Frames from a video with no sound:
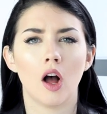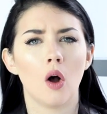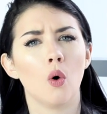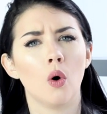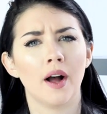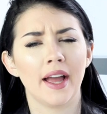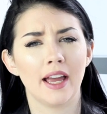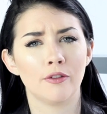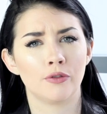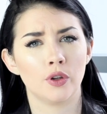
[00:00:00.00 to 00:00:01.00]
Or
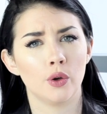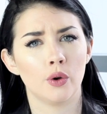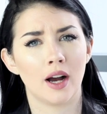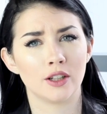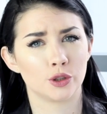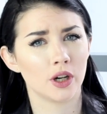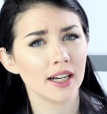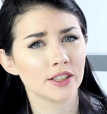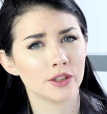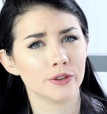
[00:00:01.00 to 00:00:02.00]
if you are
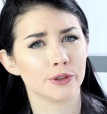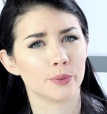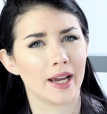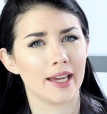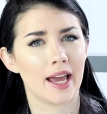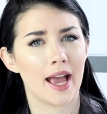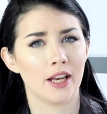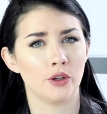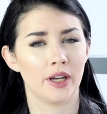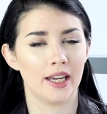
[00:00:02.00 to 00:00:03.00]
trying to lose weight
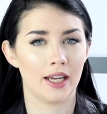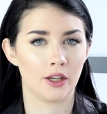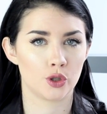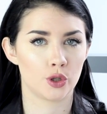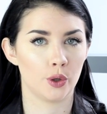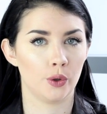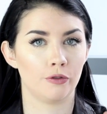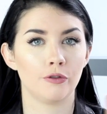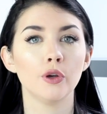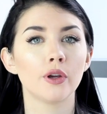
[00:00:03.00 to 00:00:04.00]
and you're eating too
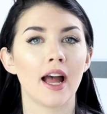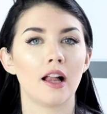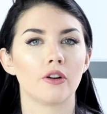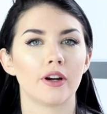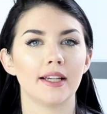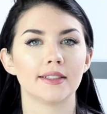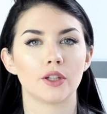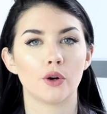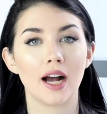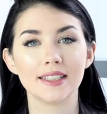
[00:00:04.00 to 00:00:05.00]
few calories,
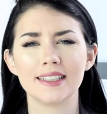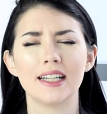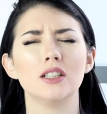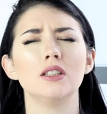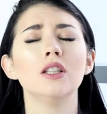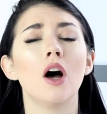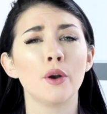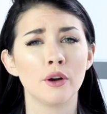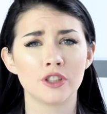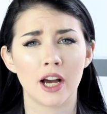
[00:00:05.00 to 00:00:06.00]
so I see a
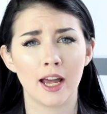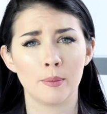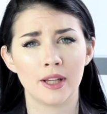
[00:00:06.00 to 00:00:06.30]
lot of diet